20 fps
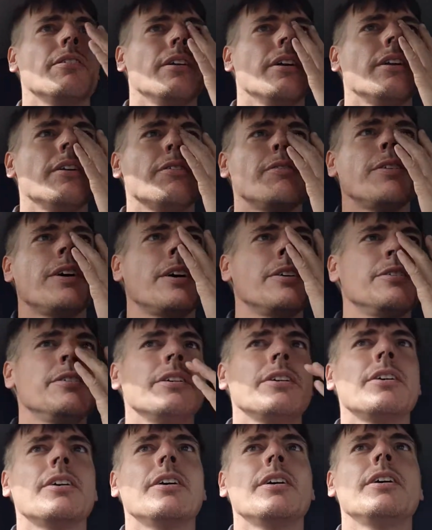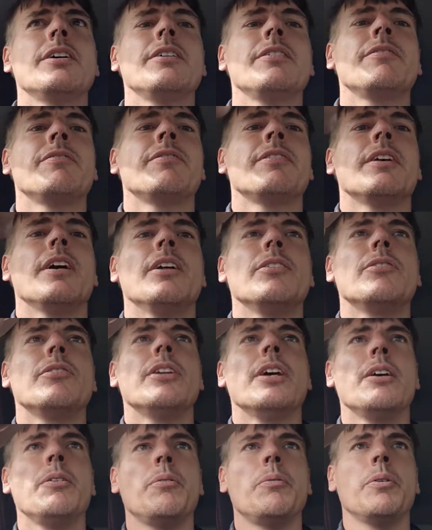another foundering car, and
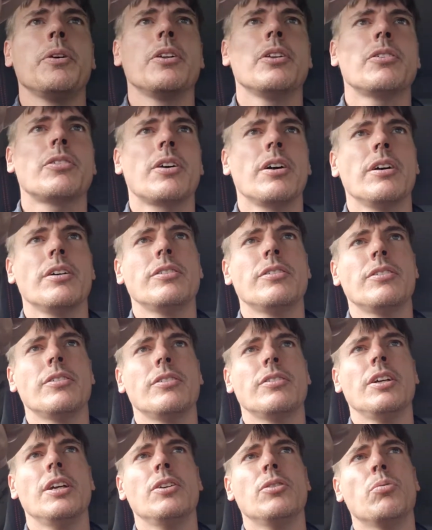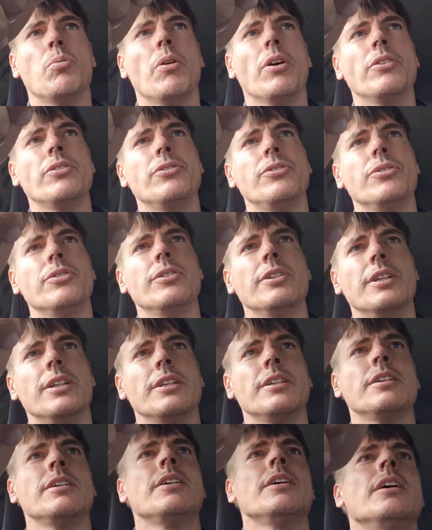today we will discuss stage 1 tuning,
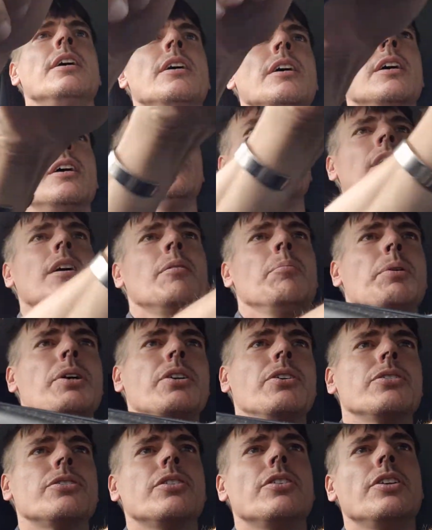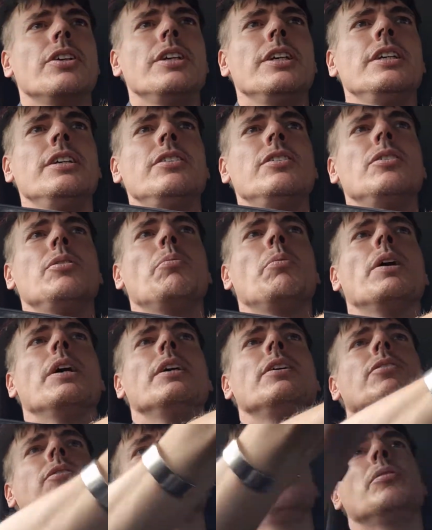because it's an easy
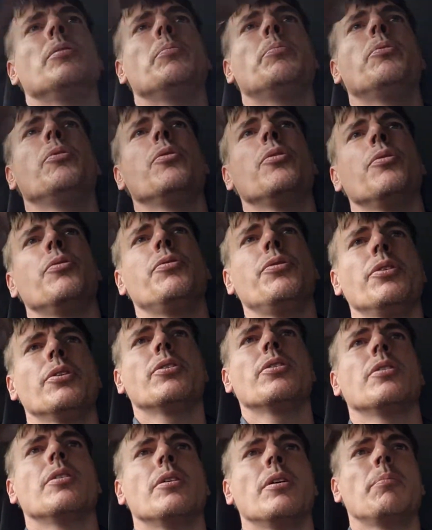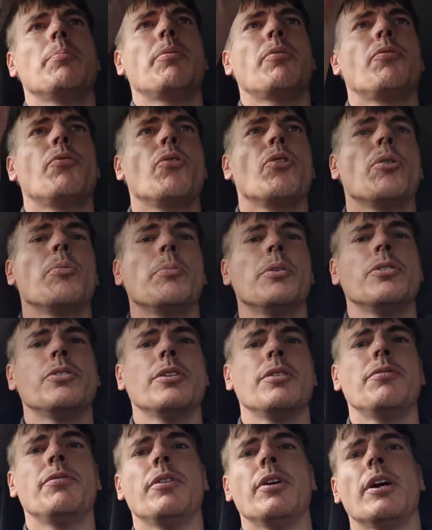way to improve your performance
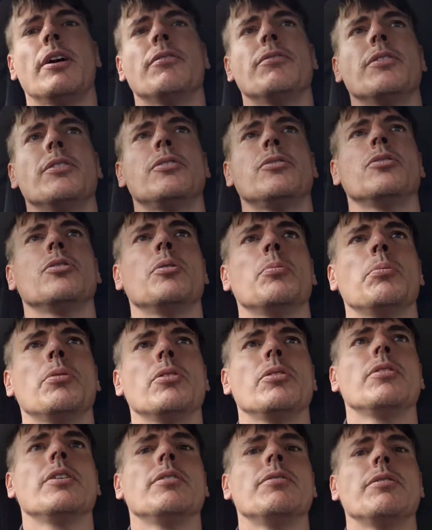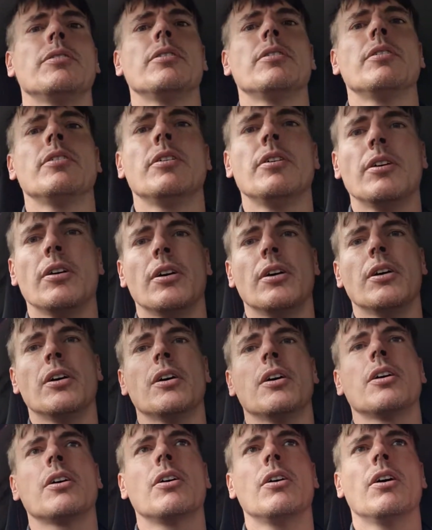if you have a turbo driven
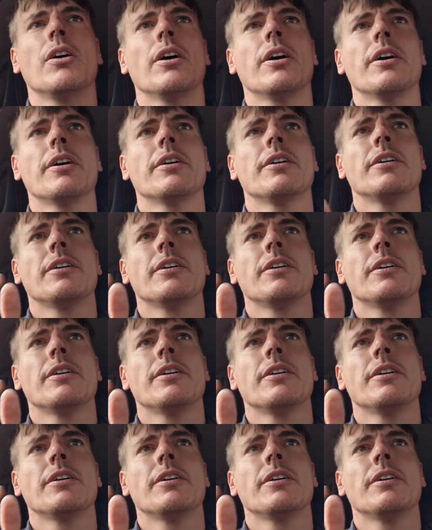car.